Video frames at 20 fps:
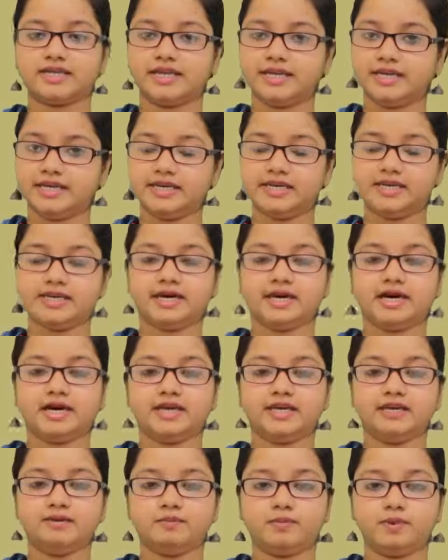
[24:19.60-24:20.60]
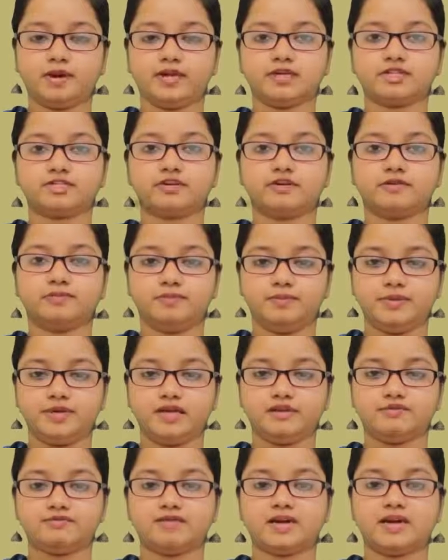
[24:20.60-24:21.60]
in India in place of
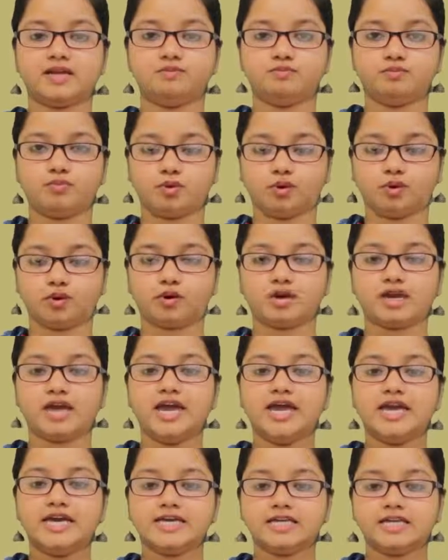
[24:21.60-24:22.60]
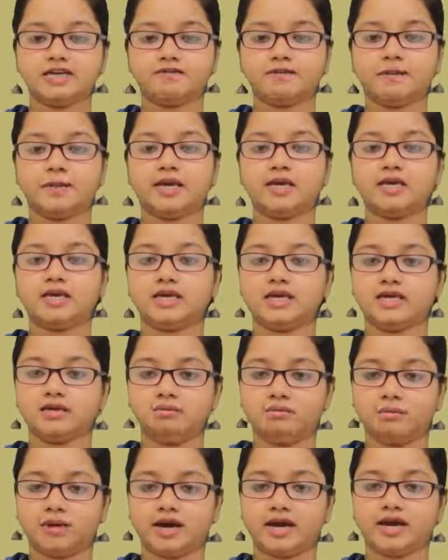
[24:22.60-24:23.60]
beef and pork, keeping
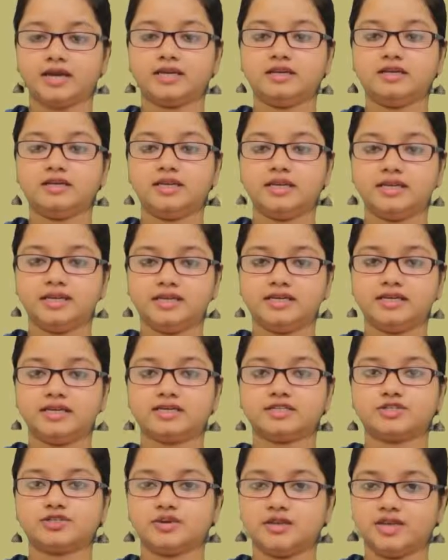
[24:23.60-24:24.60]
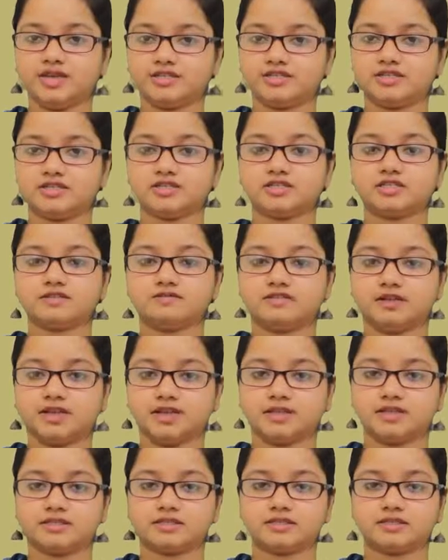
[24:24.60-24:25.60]
in mind India's religious
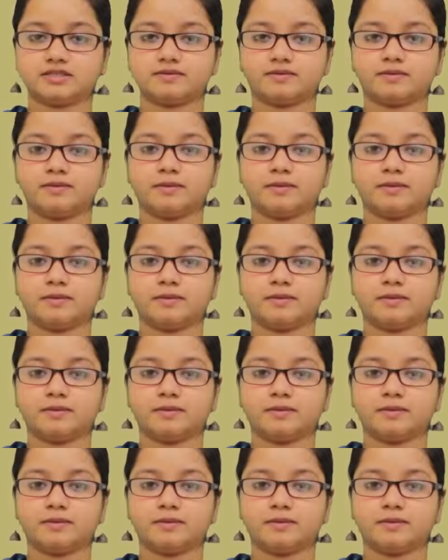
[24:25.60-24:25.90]
feelings.